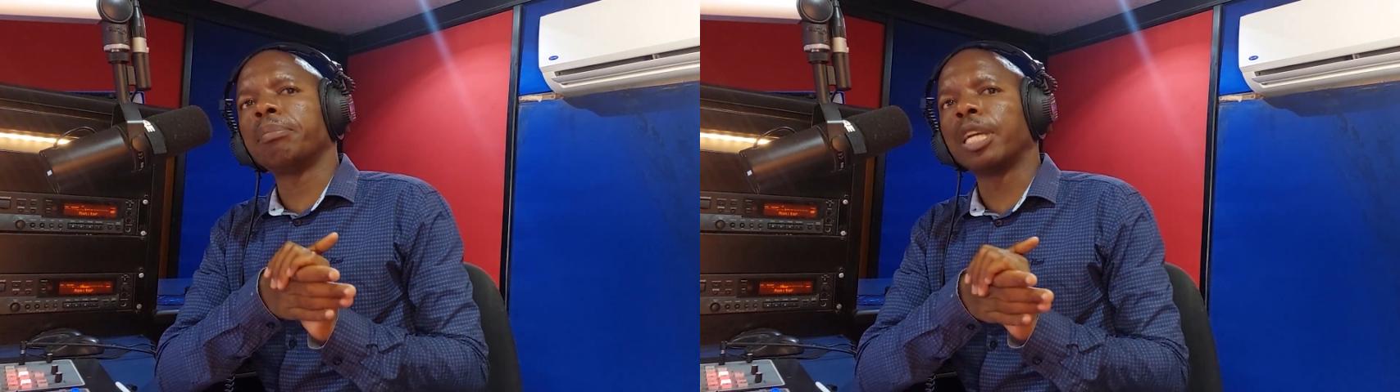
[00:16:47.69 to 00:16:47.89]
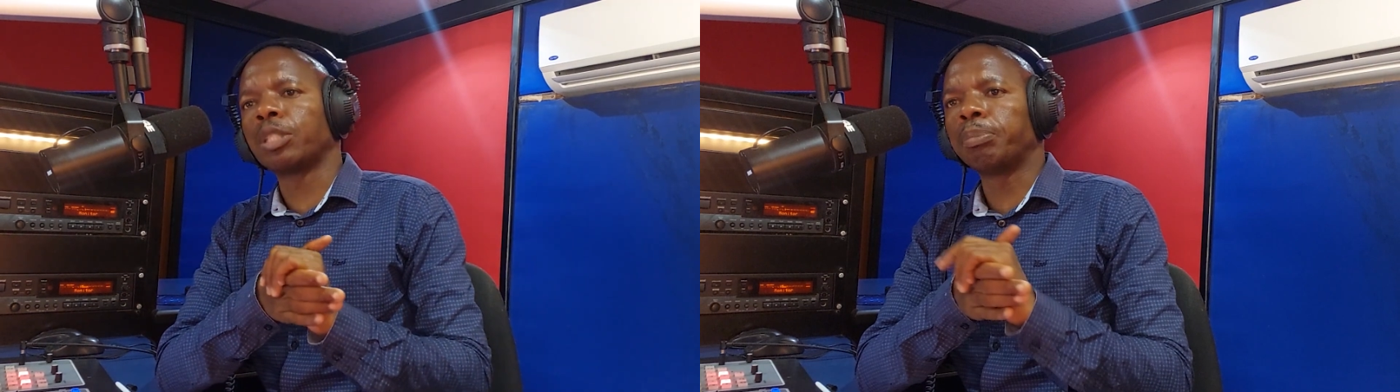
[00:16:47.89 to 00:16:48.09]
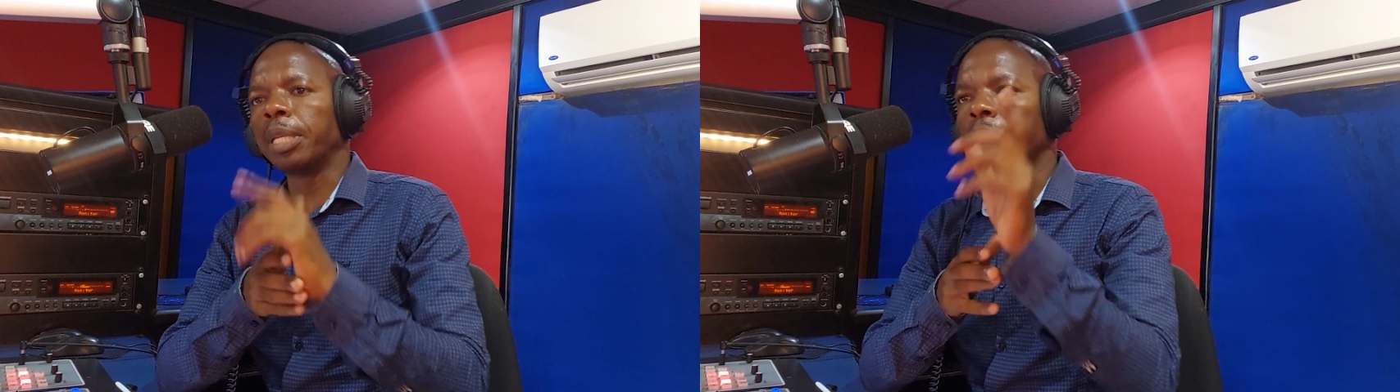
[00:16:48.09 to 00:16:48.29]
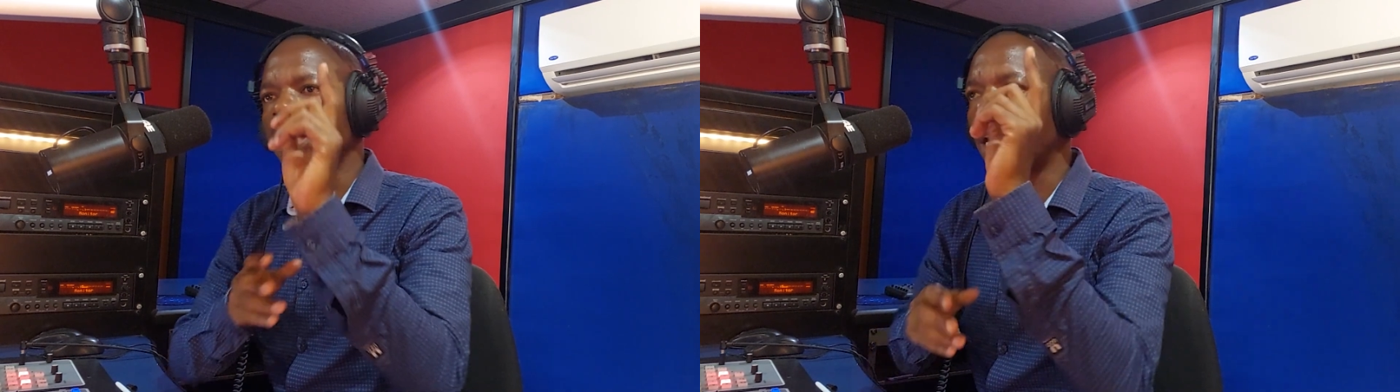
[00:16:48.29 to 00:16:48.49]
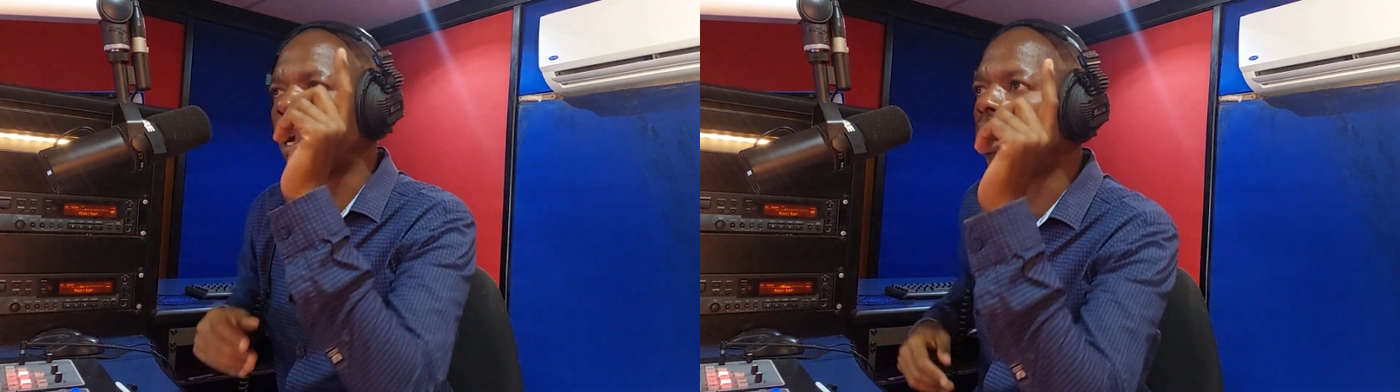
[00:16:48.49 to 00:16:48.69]
has
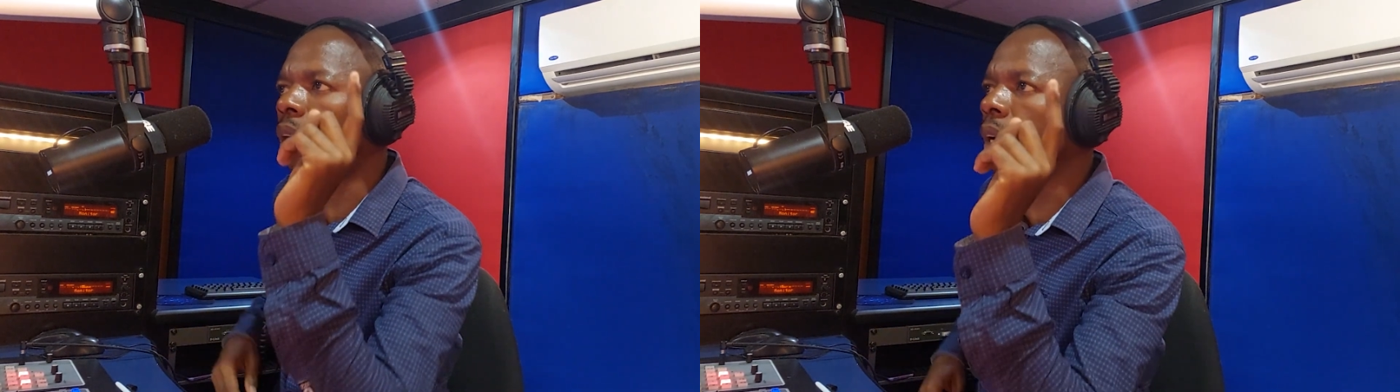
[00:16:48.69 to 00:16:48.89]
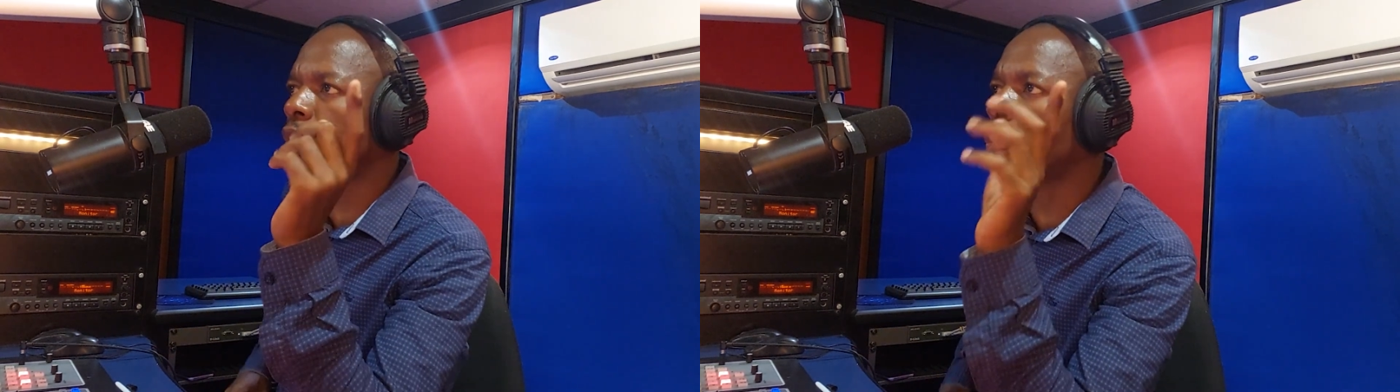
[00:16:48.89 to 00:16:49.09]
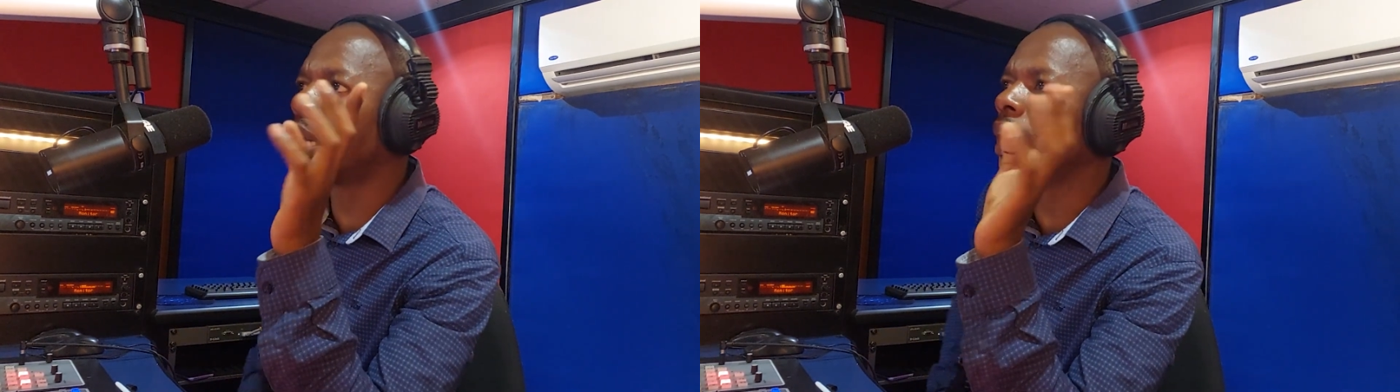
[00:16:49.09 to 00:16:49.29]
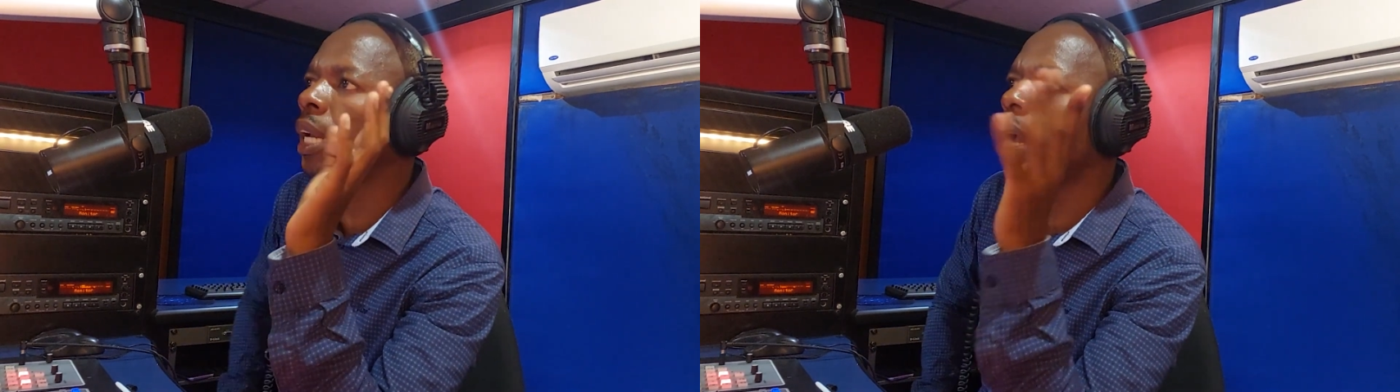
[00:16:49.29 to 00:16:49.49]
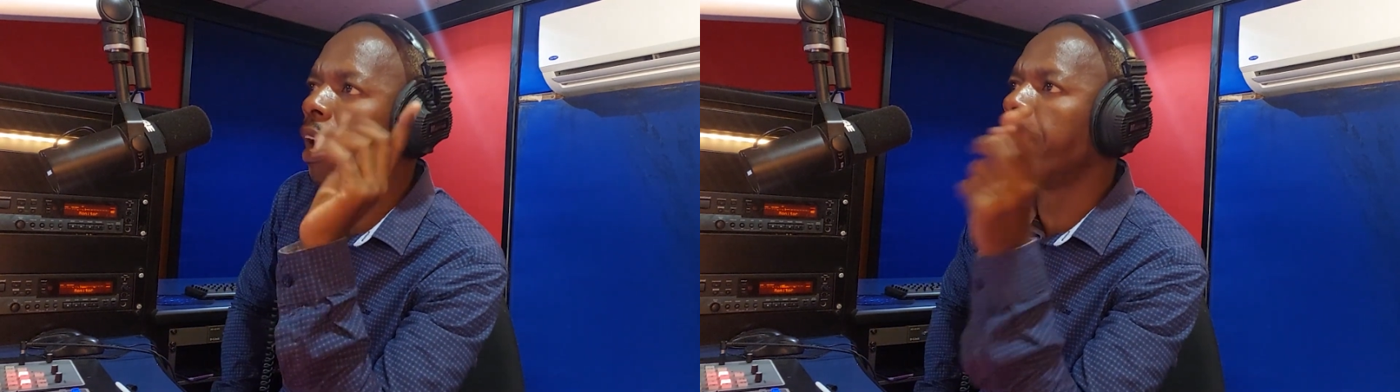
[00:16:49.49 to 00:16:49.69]
been actually
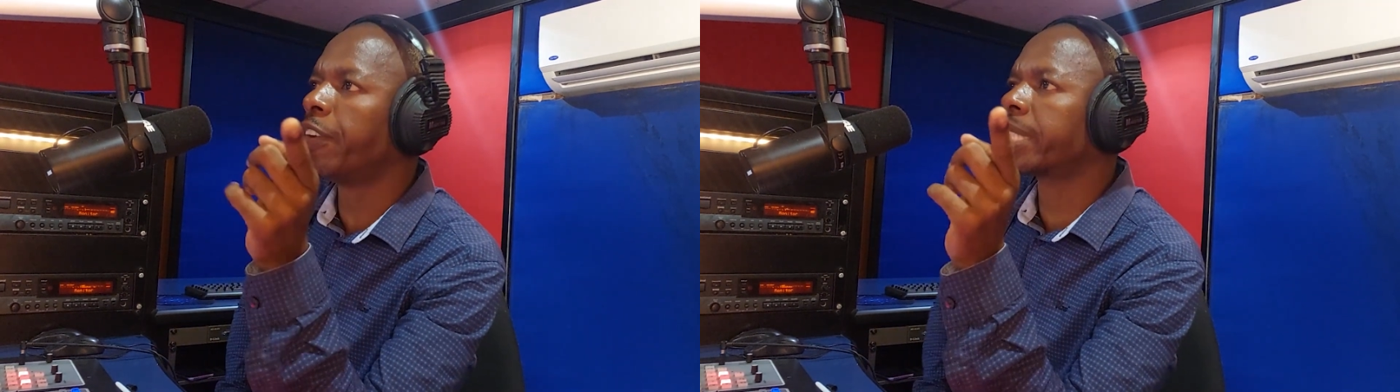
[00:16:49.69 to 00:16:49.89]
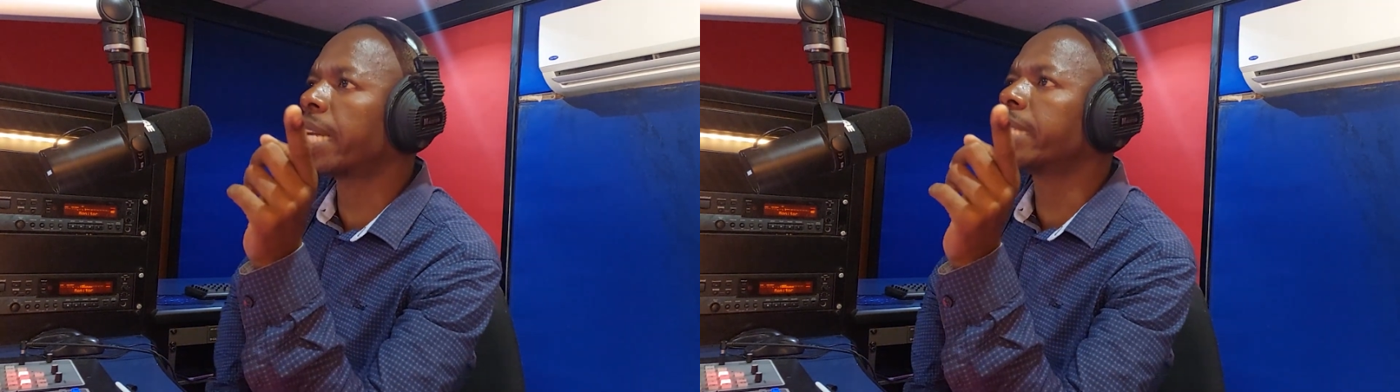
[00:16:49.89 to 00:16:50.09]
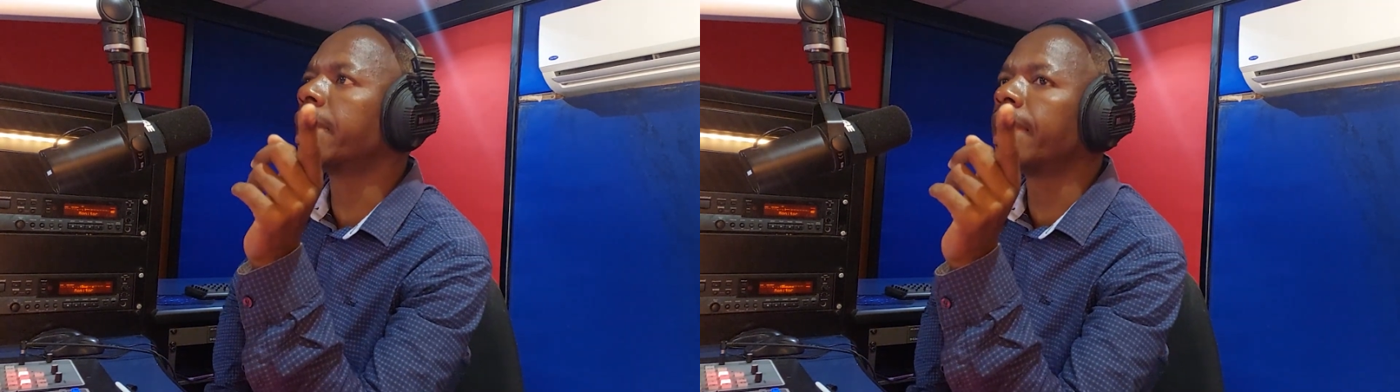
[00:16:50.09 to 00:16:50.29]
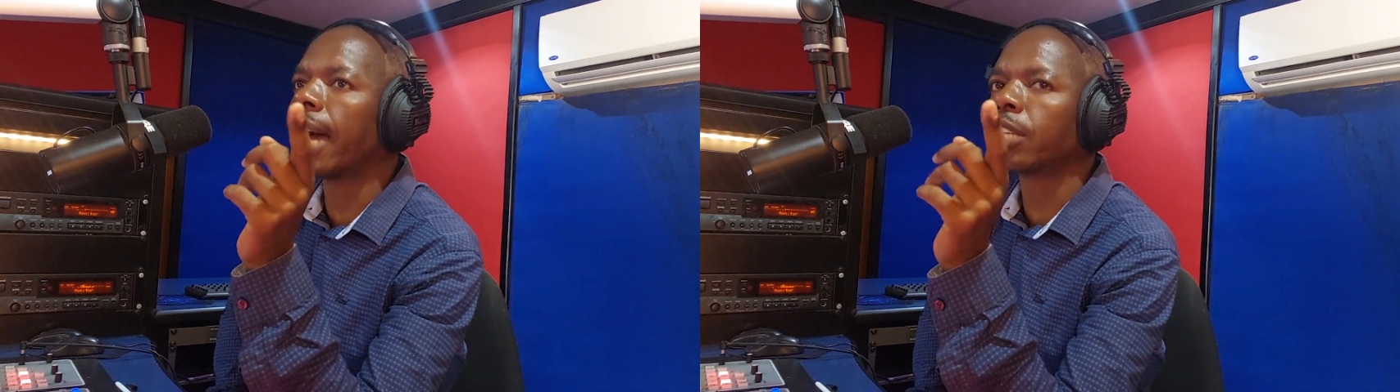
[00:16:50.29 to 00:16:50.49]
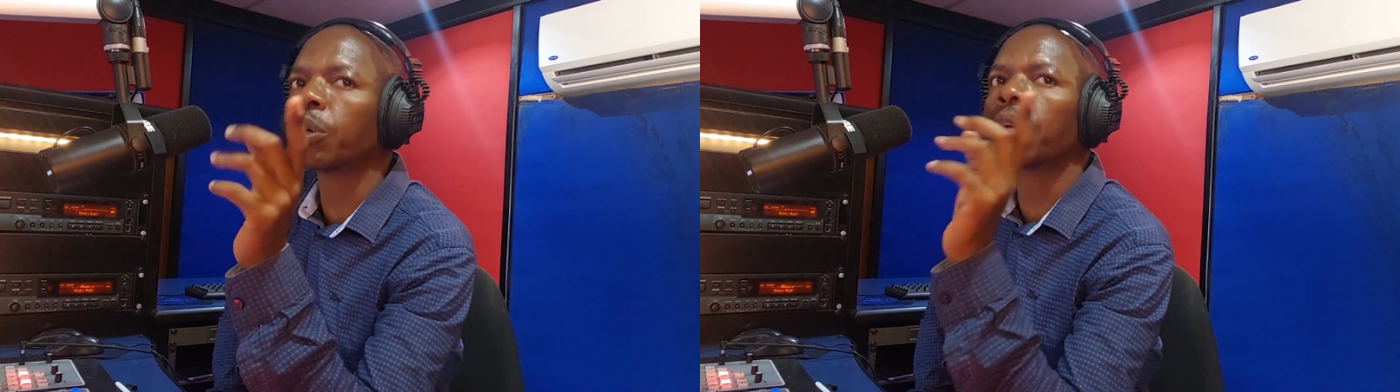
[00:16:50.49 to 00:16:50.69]
emphasizing
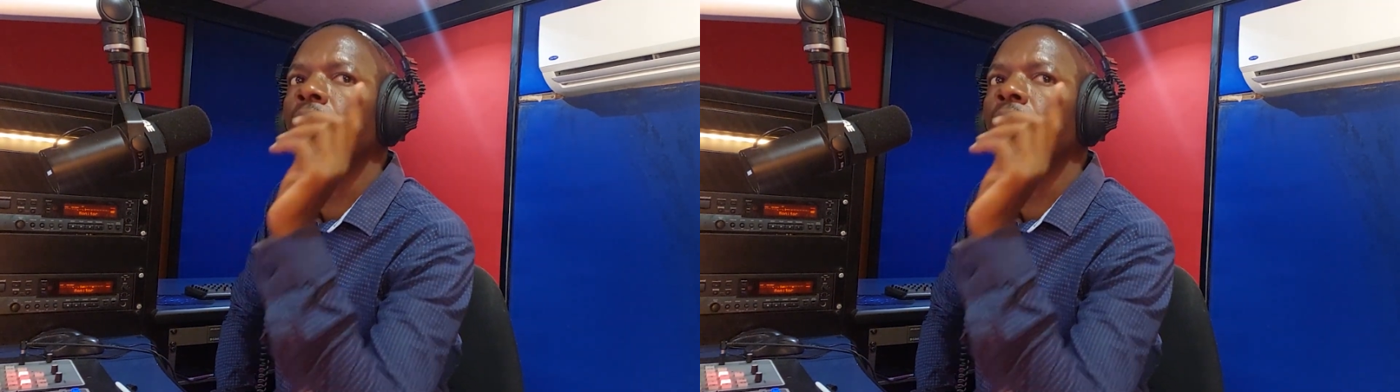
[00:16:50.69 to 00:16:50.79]
that